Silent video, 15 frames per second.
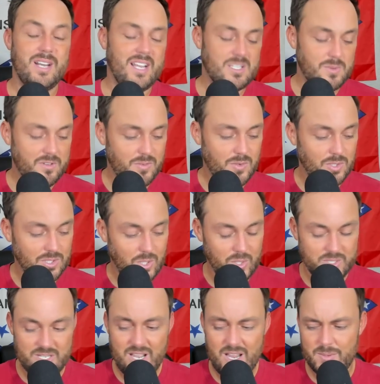Has been for a long
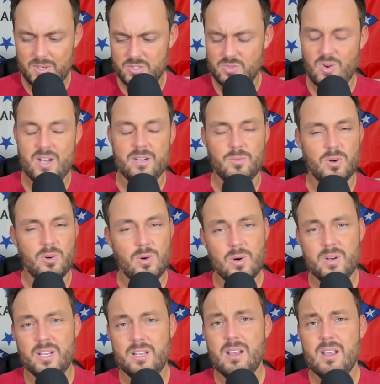time. He's great in
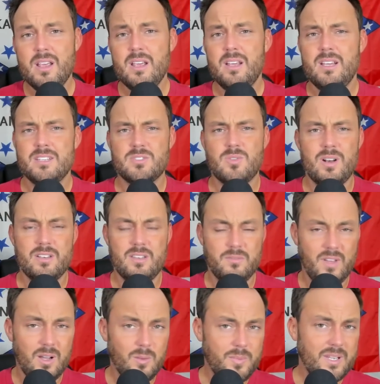recruiting. He's great at
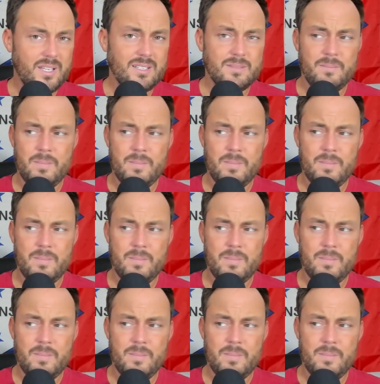developing.